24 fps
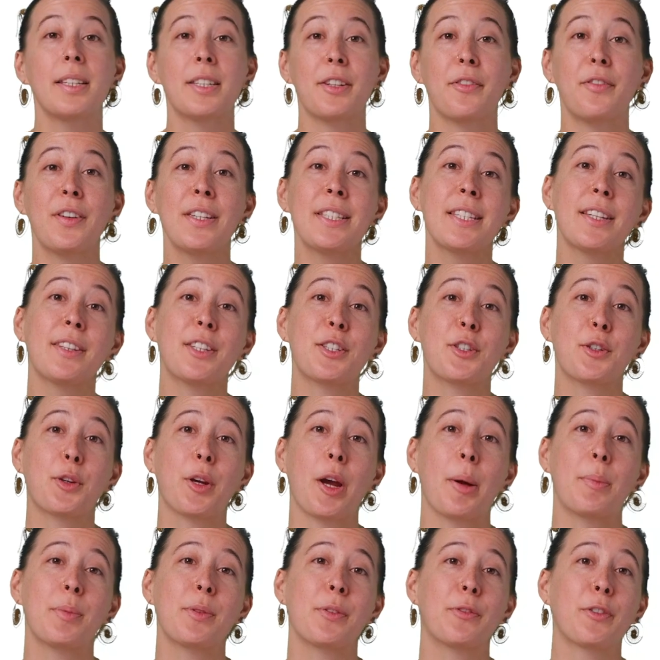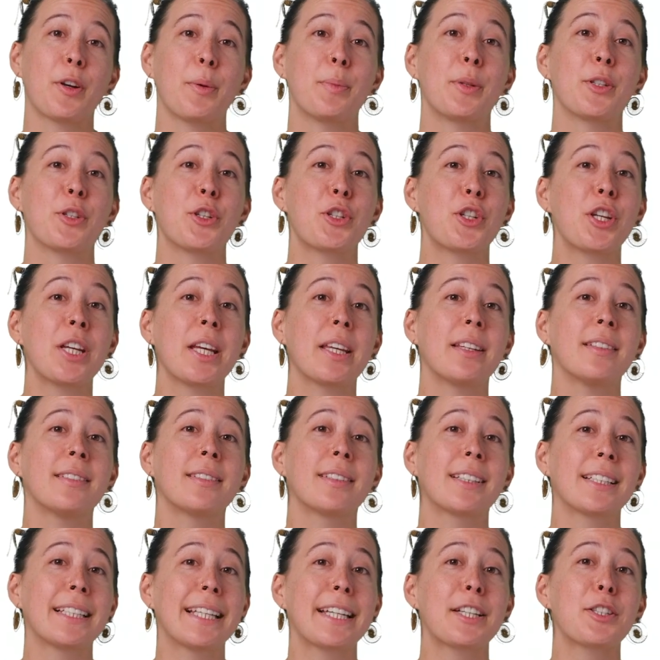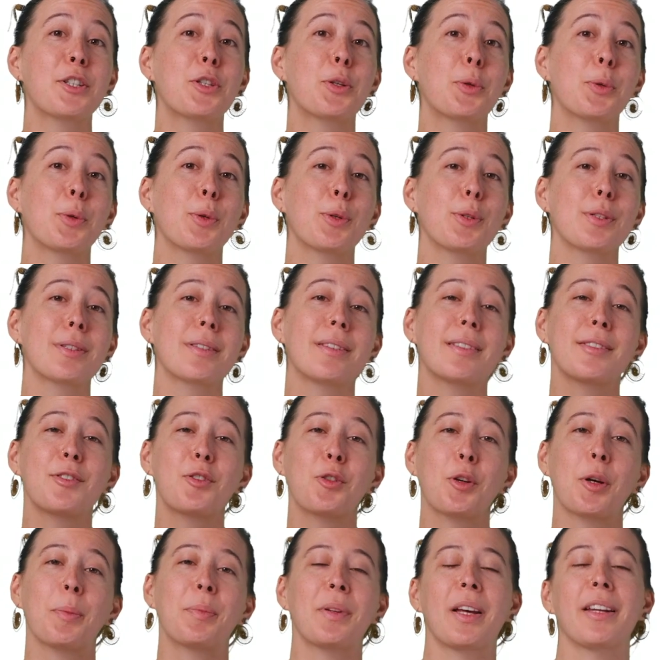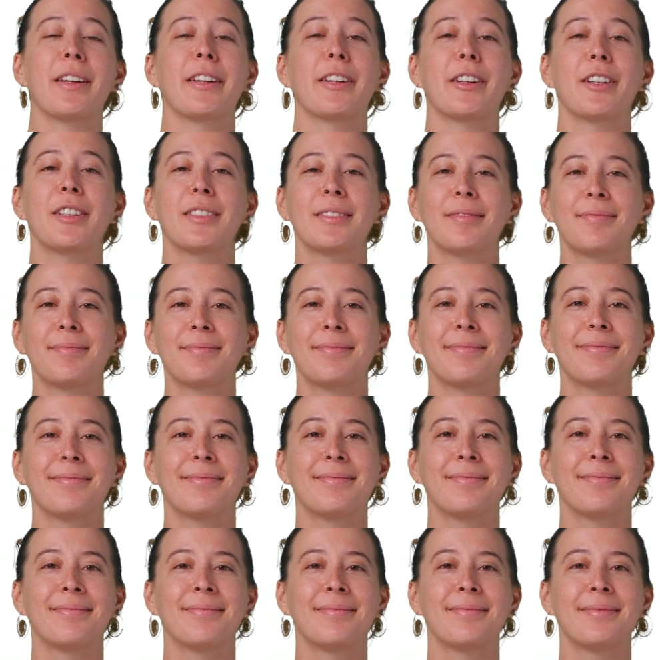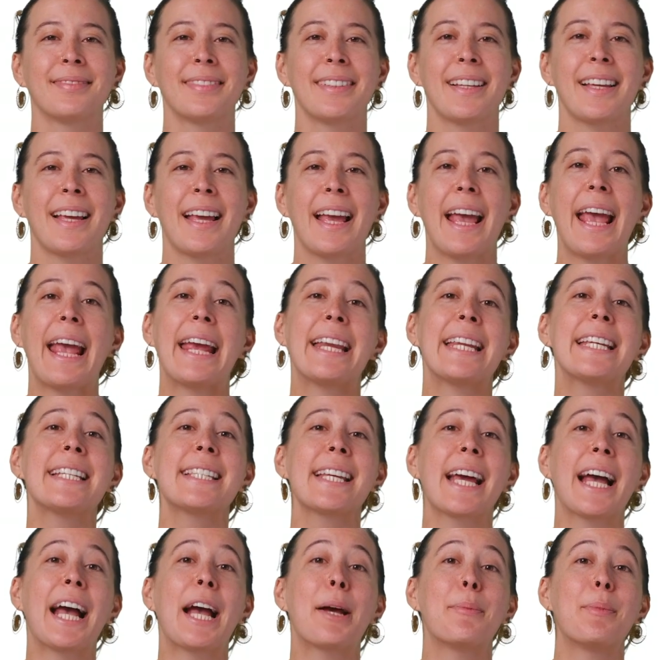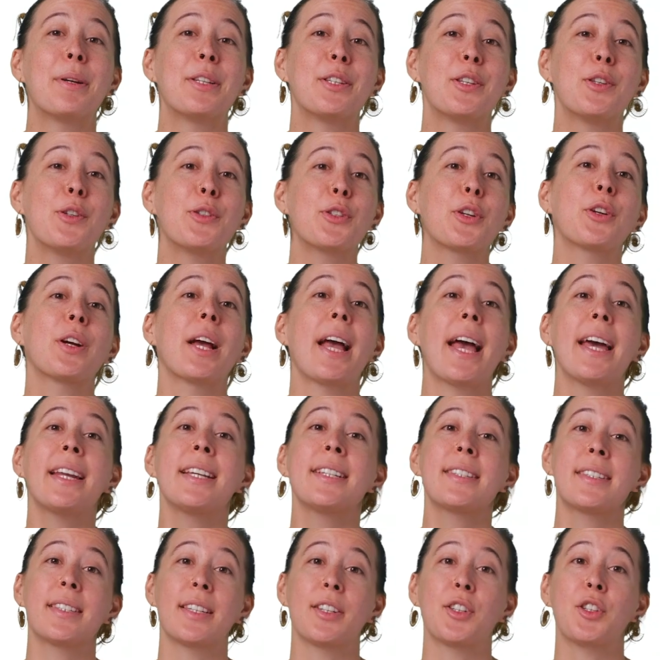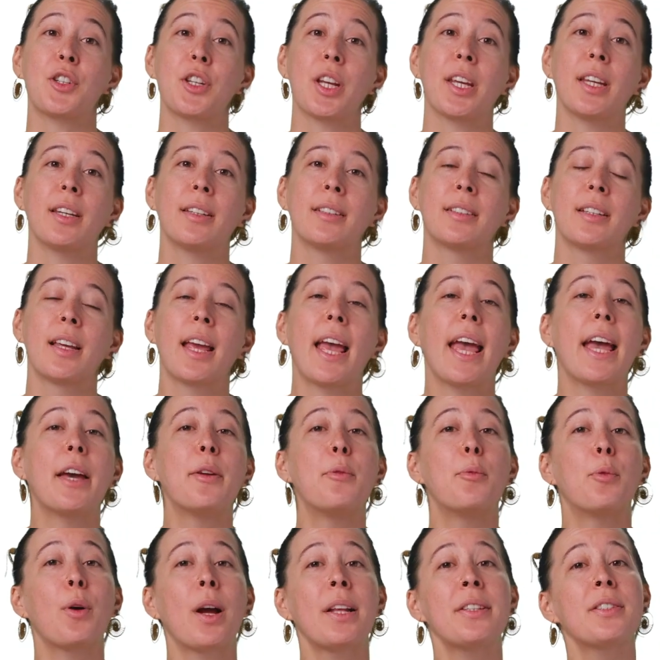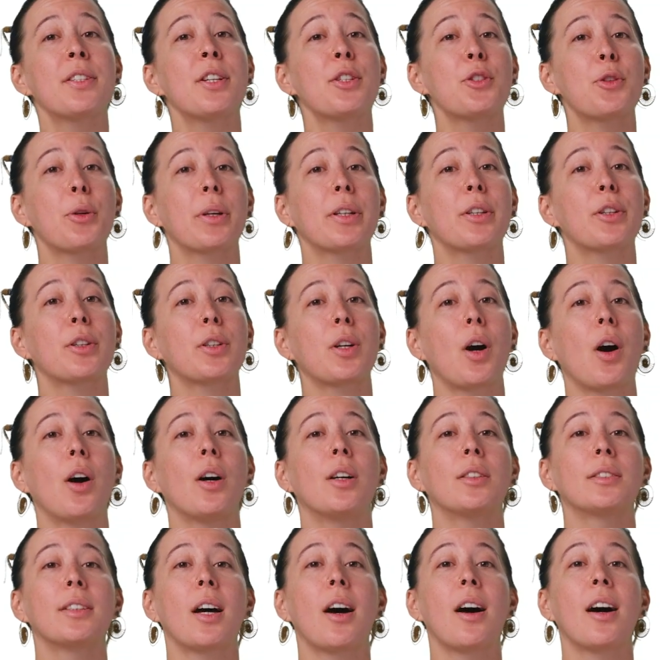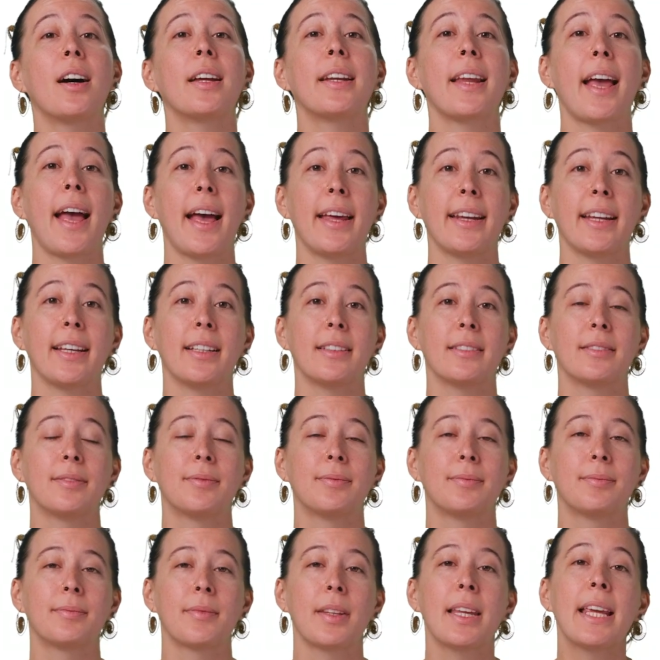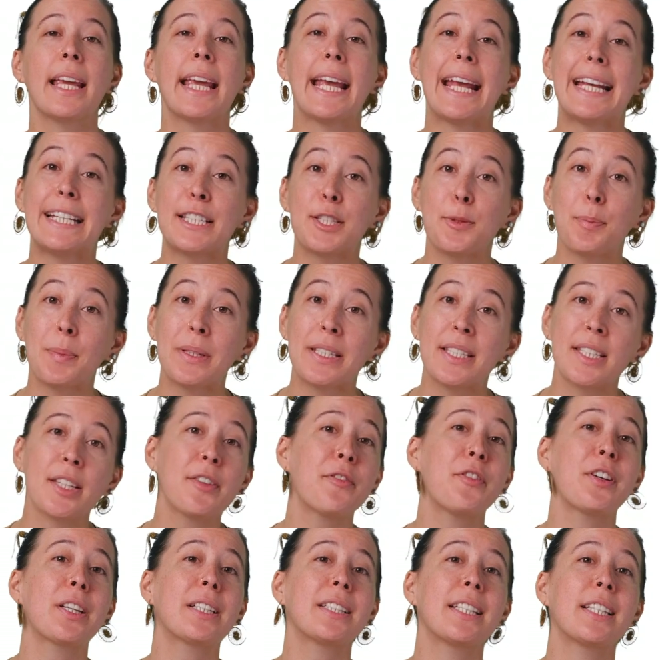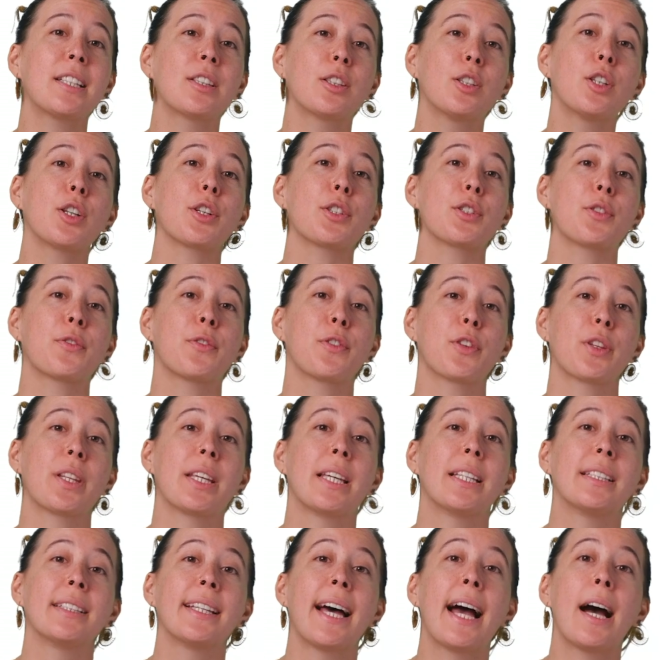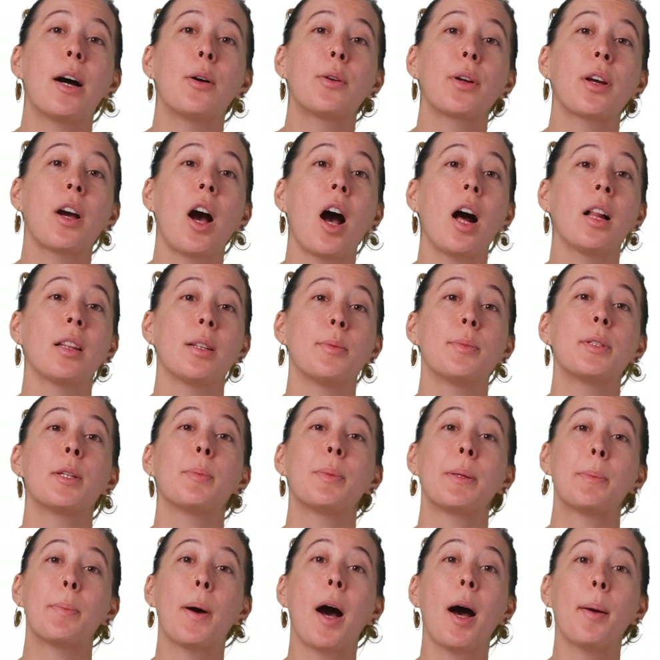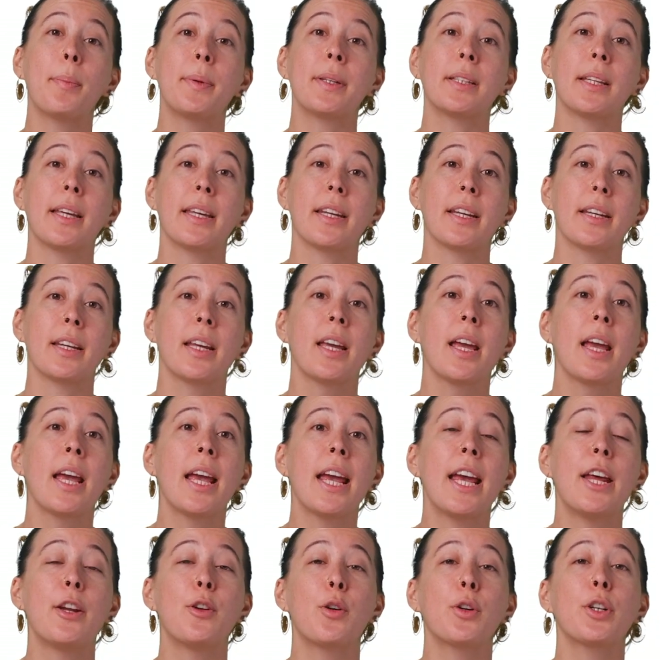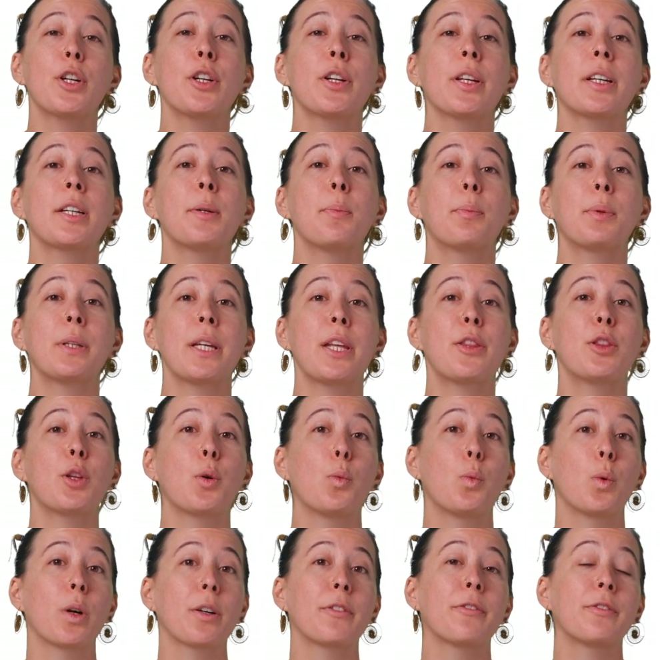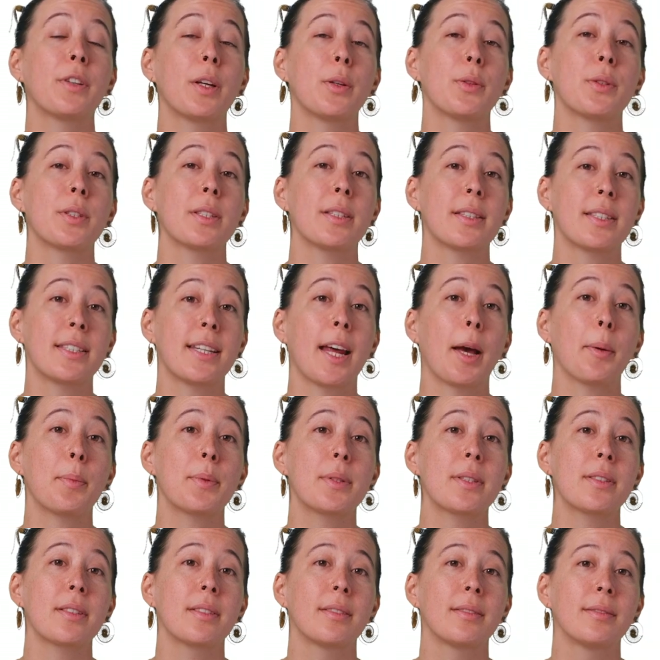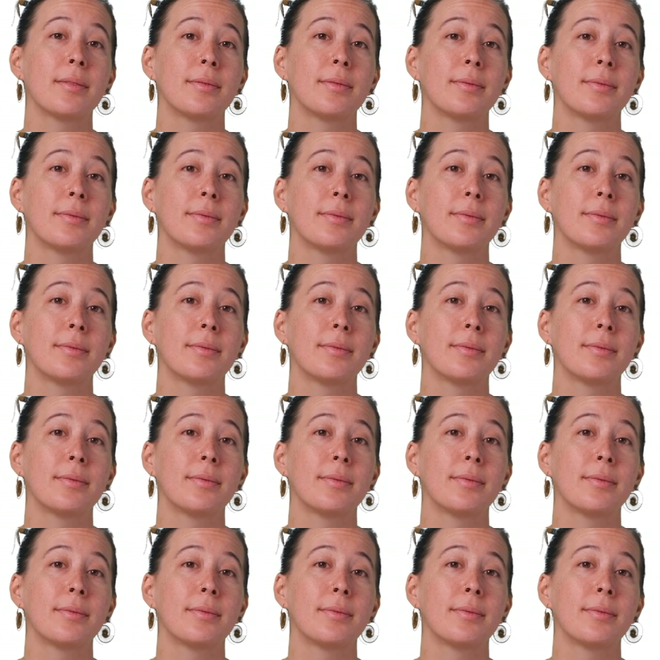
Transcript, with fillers: To visit the script from your sheet, click Tools, Script Editor. Anytime a user edits the sheet, it runs a trigger called onEdit. It specifically looks for the allowed column to be populated in order to complete the workflow's steps.